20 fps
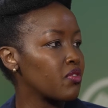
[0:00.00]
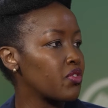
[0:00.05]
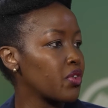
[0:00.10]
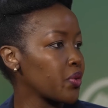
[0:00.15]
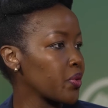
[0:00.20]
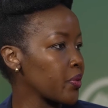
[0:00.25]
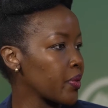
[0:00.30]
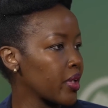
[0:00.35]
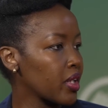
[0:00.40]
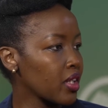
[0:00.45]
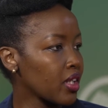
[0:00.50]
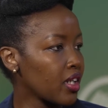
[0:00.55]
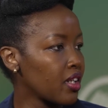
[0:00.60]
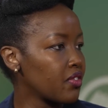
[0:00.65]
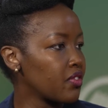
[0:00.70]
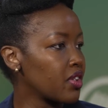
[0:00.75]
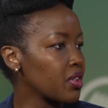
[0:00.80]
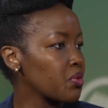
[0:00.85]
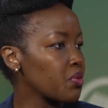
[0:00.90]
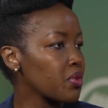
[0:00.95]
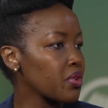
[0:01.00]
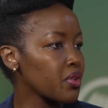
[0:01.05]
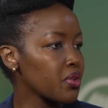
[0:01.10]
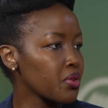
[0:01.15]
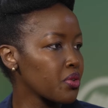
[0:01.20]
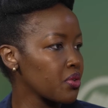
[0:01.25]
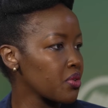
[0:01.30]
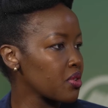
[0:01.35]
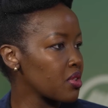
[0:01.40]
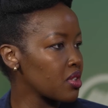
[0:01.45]
very well covered with a
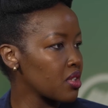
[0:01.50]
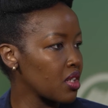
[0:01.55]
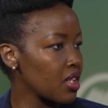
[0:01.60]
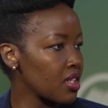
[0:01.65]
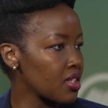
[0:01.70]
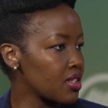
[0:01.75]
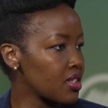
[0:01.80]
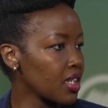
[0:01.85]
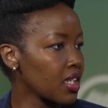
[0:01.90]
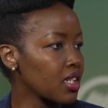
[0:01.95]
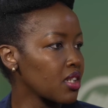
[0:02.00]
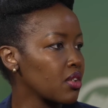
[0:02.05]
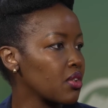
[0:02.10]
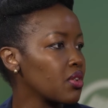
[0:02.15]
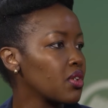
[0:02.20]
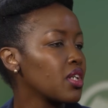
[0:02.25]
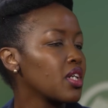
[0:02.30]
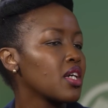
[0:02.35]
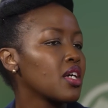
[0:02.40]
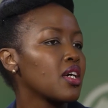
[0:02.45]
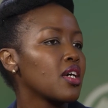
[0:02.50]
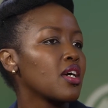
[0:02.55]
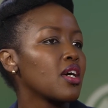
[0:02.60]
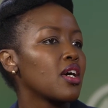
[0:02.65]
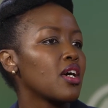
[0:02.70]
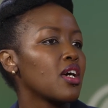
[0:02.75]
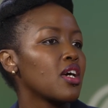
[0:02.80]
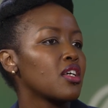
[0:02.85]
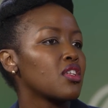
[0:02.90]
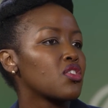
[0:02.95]
good uh, signal. Mm-hmm.
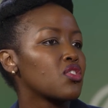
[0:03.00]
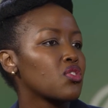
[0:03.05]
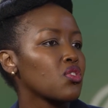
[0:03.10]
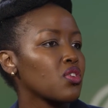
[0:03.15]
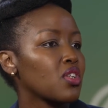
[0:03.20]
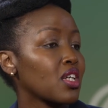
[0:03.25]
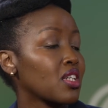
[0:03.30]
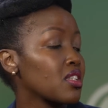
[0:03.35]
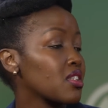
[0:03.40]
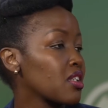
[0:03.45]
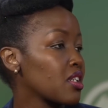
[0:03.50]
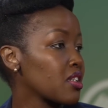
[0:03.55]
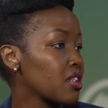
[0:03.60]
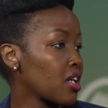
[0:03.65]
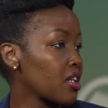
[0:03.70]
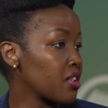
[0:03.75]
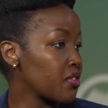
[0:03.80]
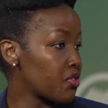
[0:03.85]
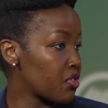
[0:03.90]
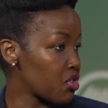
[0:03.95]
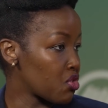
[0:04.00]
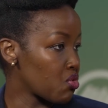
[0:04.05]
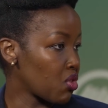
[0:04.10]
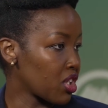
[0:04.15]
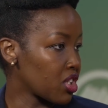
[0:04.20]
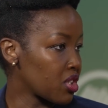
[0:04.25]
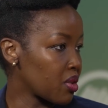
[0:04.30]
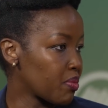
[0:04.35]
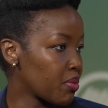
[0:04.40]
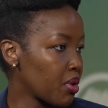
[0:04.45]
And so that is an, an,
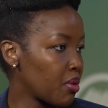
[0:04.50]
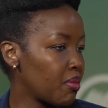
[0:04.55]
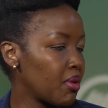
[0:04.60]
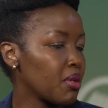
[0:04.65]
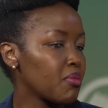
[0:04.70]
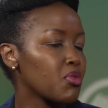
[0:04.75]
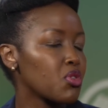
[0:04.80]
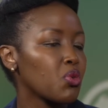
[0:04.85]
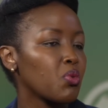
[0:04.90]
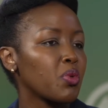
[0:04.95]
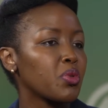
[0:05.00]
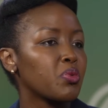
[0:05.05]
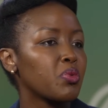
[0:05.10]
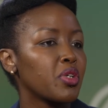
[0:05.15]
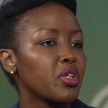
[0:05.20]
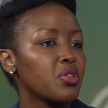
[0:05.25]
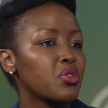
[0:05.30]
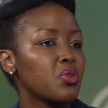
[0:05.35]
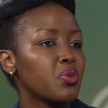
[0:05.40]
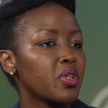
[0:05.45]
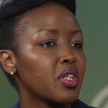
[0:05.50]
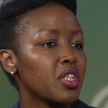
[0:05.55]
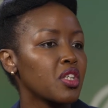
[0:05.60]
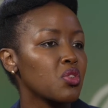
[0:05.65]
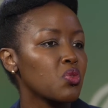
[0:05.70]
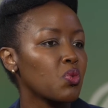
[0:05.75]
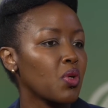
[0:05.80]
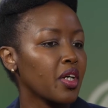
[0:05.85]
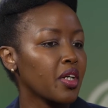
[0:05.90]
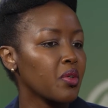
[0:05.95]
infrastructure problem. So what we are doing
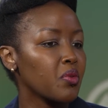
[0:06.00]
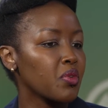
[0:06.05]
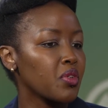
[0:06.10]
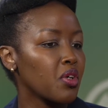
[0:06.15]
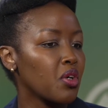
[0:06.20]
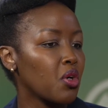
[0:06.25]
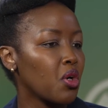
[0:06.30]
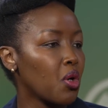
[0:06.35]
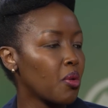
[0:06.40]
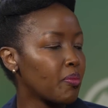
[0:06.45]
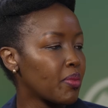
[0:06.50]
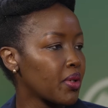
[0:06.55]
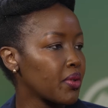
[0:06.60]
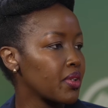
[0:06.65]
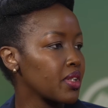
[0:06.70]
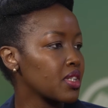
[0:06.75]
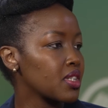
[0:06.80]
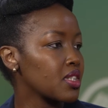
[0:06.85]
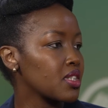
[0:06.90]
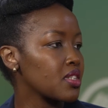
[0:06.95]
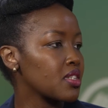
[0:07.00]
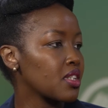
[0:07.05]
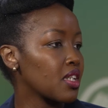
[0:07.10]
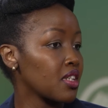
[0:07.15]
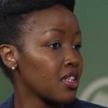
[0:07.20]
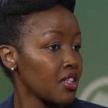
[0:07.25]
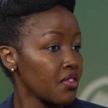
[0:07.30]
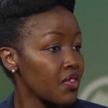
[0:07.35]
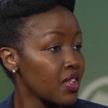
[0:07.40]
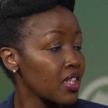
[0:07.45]
is working with our operators
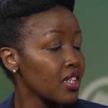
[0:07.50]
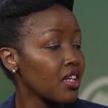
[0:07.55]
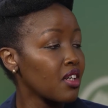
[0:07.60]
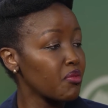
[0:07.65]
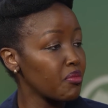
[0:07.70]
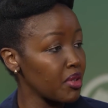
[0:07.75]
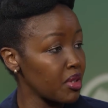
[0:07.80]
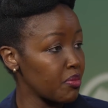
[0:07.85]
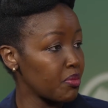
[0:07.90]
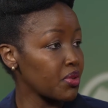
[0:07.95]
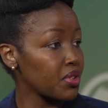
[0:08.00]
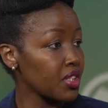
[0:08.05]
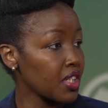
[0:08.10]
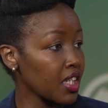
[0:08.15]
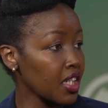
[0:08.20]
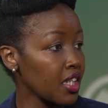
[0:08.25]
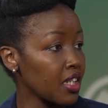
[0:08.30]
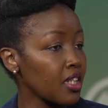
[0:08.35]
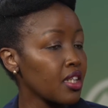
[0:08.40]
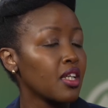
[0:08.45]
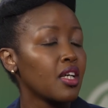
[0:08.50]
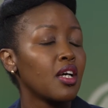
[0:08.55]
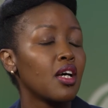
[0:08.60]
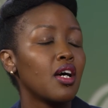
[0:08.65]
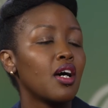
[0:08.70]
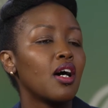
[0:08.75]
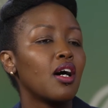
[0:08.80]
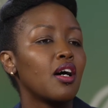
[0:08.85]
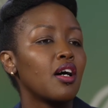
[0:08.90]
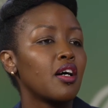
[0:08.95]
and even government putting in,
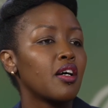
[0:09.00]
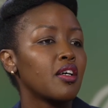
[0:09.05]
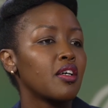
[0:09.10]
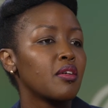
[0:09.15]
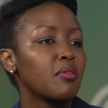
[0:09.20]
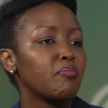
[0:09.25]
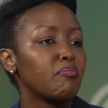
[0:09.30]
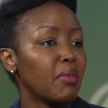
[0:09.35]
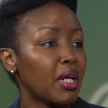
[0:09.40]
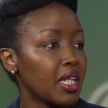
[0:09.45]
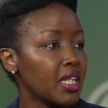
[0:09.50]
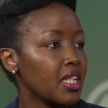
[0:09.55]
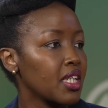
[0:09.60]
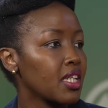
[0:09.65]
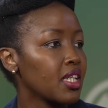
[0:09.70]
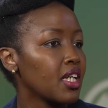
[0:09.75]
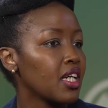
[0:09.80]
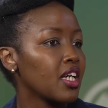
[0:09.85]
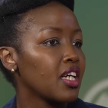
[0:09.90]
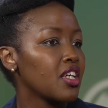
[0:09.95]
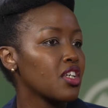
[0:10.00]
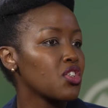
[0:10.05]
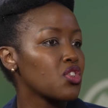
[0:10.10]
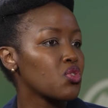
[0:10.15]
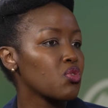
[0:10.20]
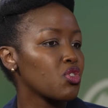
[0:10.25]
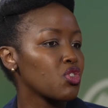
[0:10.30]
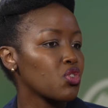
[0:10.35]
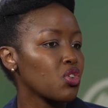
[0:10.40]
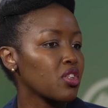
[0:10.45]
uh, in money is
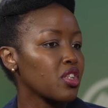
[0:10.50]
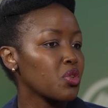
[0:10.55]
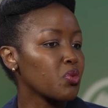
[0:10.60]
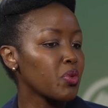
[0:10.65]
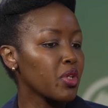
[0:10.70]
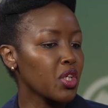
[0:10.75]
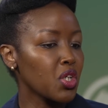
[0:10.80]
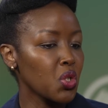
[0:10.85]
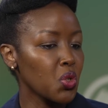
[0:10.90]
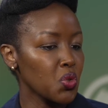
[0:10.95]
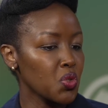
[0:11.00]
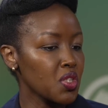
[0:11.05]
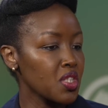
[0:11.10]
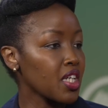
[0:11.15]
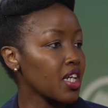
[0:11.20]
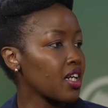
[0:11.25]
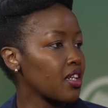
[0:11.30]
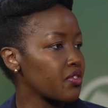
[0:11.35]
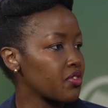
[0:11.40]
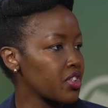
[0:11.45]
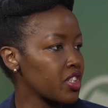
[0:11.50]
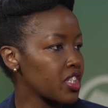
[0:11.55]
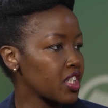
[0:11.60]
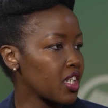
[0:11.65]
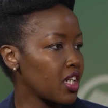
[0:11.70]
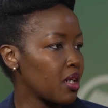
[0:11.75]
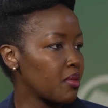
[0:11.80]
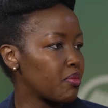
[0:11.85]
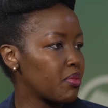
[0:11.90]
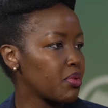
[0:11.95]
to ensure that we close the coverage
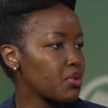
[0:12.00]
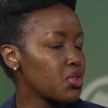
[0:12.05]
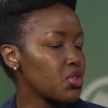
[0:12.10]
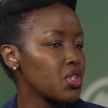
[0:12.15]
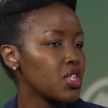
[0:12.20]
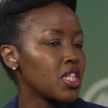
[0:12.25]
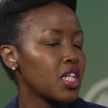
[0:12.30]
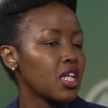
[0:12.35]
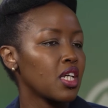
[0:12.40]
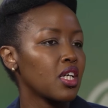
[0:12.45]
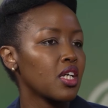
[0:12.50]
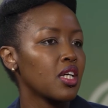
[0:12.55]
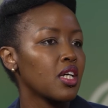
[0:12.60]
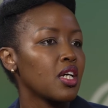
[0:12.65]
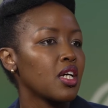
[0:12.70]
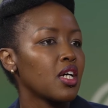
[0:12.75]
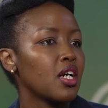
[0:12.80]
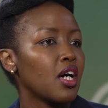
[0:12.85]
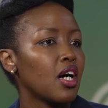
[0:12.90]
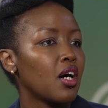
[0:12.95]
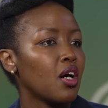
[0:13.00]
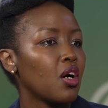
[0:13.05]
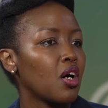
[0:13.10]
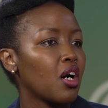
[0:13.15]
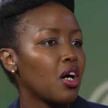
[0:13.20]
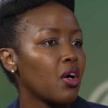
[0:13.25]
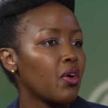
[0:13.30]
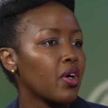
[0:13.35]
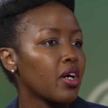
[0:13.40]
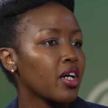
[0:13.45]
gap. Today, right.
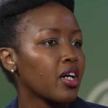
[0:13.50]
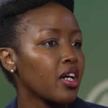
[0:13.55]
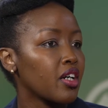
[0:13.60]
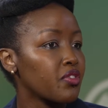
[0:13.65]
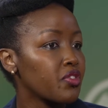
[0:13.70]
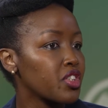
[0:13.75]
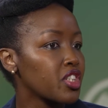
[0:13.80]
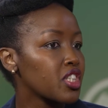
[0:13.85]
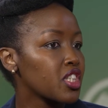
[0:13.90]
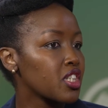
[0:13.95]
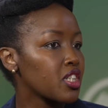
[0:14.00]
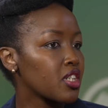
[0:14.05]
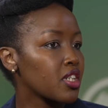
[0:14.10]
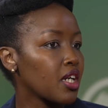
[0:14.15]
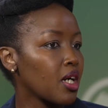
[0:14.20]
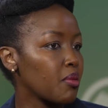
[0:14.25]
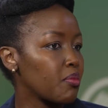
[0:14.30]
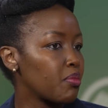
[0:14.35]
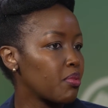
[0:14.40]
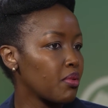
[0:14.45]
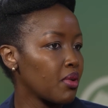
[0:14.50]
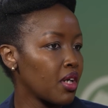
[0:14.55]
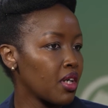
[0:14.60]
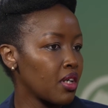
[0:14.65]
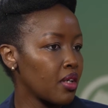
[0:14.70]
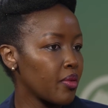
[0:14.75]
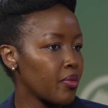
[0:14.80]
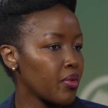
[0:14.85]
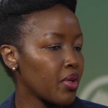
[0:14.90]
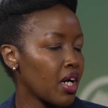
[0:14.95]
Uh, our coverage gap
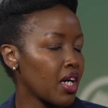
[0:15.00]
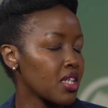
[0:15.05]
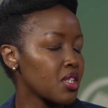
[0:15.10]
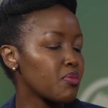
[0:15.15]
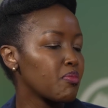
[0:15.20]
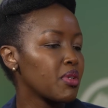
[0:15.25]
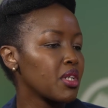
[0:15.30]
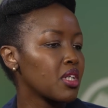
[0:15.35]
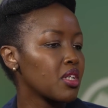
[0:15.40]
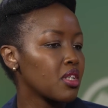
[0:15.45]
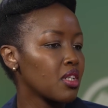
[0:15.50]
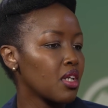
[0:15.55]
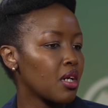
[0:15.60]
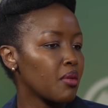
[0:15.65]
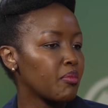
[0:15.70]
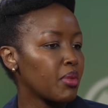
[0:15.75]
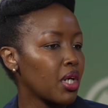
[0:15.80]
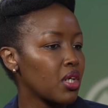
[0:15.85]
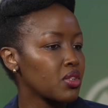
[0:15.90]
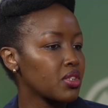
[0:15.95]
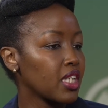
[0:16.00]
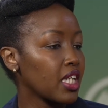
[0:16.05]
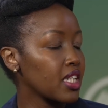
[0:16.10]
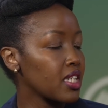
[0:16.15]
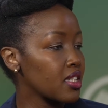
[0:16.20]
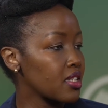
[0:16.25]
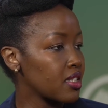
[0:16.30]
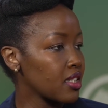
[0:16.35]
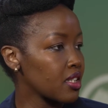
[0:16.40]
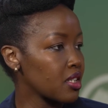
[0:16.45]
uh, has been about
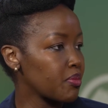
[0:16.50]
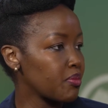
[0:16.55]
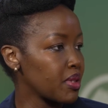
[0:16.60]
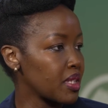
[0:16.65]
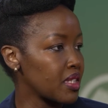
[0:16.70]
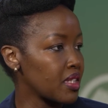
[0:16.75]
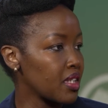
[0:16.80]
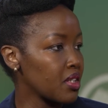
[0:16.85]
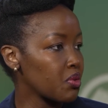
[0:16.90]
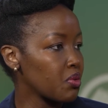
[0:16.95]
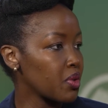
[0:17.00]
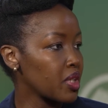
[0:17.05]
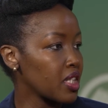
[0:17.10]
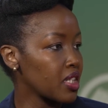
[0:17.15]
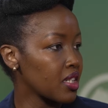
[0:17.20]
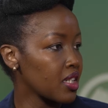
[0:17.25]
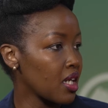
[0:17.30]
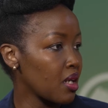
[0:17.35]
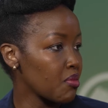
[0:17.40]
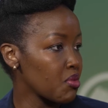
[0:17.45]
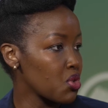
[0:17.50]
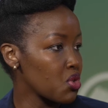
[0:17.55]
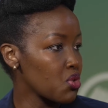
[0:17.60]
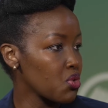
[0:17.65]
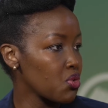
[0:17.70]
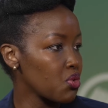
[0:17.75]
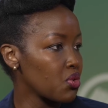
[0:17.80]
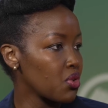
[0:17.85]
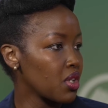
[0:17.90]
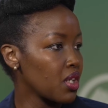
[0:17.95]
86% when it comes
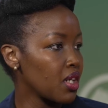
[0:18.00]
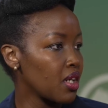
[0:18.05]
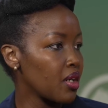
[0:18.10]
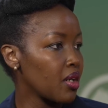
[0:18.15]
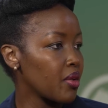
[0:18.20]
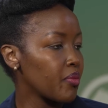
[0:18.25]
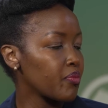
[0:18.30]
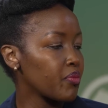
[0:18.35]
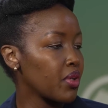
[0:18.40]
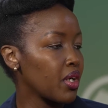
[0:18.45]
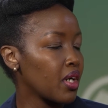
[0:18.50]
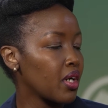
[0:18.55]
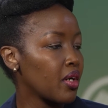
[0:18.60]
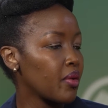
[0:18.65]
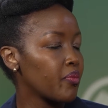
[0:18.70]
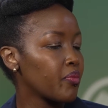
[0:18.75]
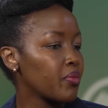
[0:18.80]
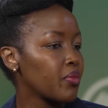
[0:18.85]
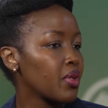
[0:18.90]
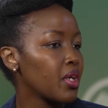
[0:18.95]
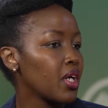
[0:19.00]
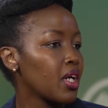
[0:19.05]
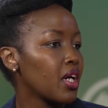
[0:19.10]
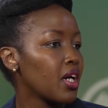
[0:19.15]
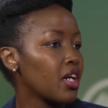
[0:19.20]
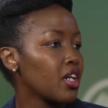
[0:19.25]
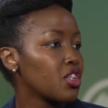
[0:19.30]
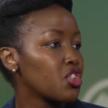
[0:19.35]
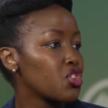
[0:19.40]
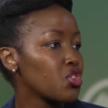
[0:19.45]
to um, um,
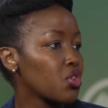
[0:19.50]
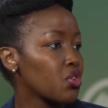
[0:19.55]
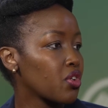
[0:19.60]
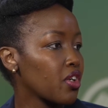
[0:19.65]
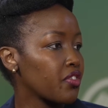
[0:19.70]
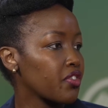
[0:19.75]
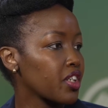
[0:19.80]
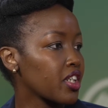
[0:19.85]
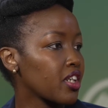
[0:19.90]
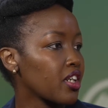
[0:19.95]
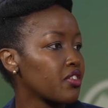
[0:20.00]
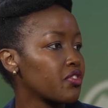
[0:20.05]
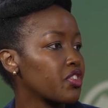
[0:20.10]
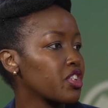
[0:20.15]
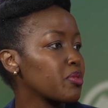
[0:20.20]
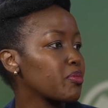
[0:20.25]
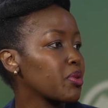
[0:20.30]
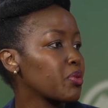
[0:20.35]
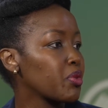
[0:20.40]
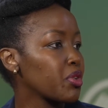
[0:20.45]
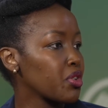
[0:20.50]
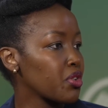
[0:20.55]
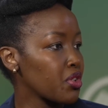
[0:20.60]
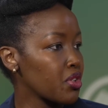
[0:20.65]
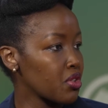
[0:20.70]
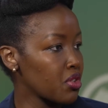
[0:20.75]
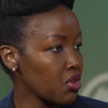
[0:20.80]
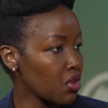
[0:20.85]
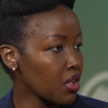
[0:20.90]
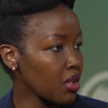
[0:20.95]
geographic coverage, but when you
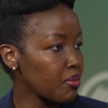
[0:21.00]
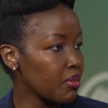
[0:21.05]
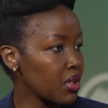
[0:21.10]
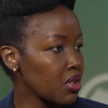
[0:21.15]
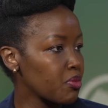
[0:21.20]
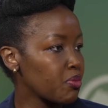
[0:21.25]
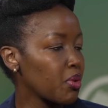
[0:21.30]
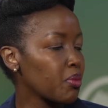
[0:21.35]
talk about